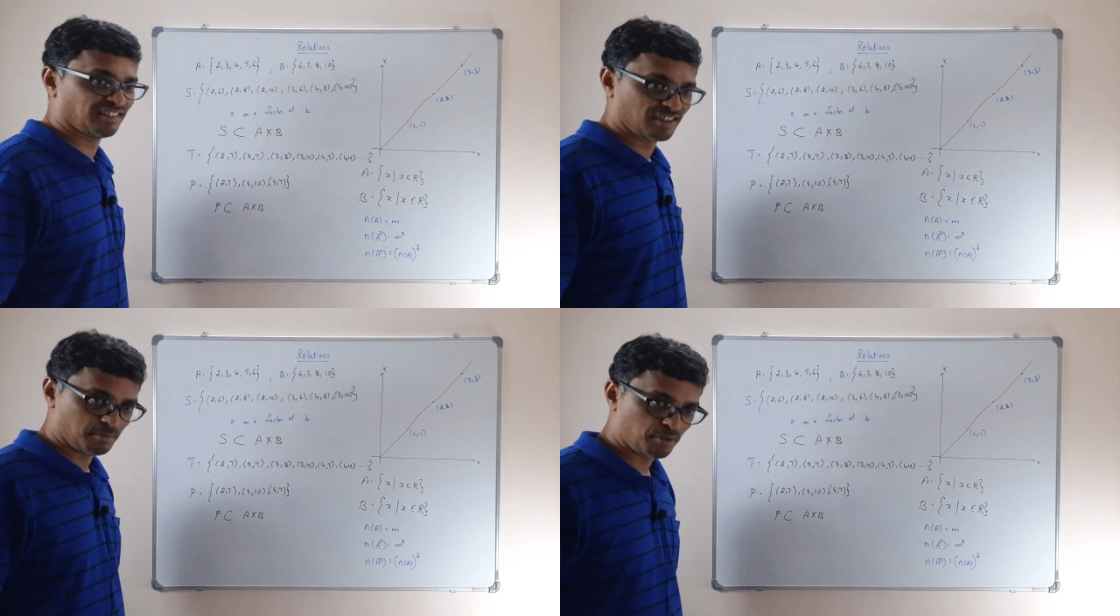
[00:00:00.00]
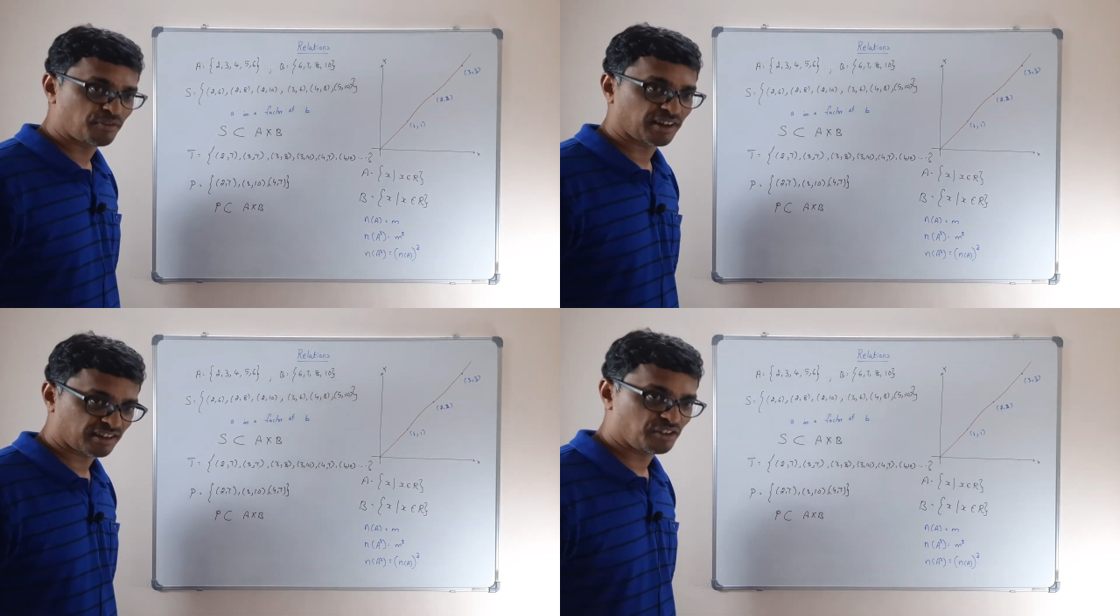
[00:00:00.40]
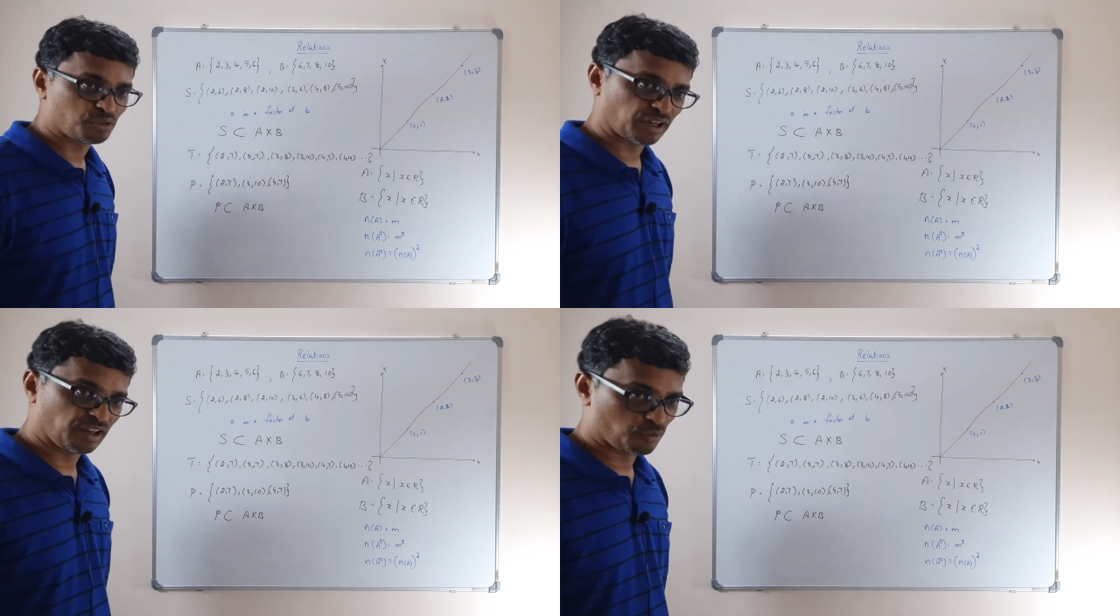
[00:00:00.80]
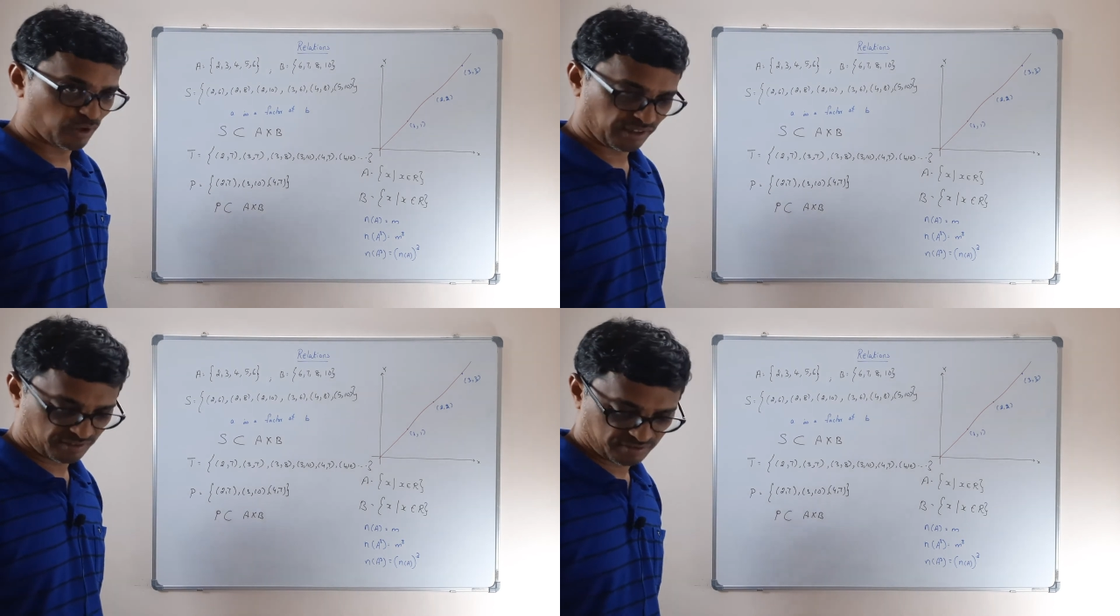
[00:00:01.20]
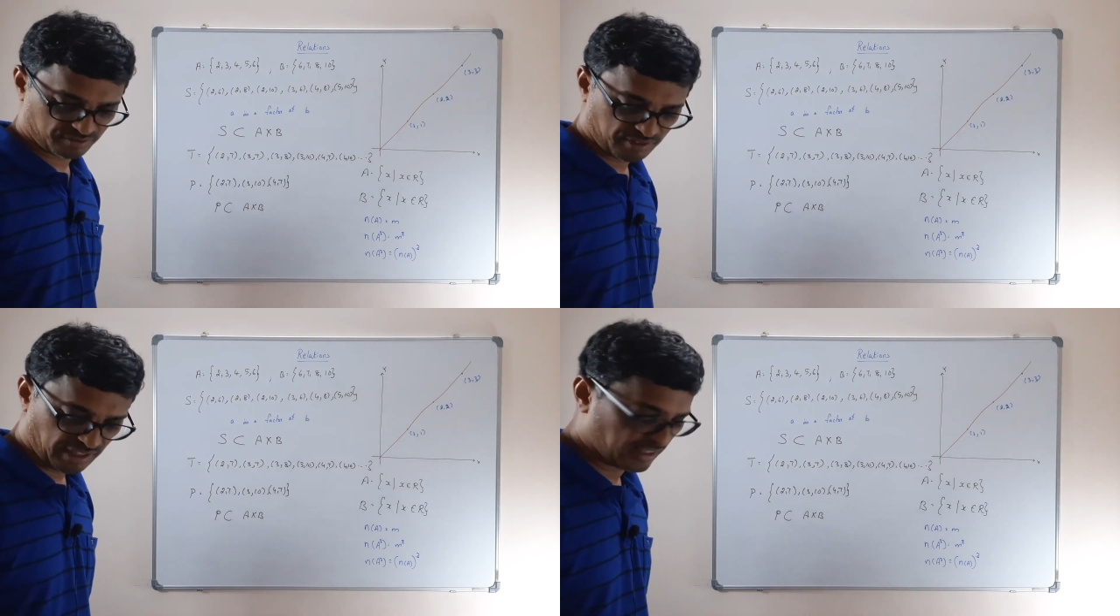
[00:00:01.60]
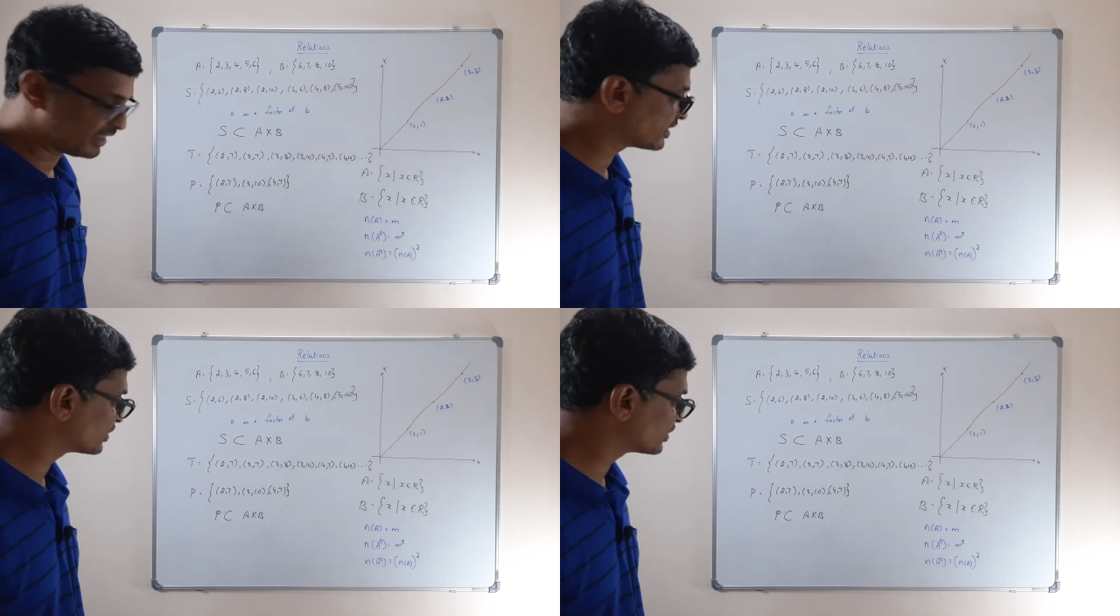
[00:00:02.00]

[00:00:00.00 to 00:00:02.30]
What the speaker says: Common factor is only 1. Okay, that's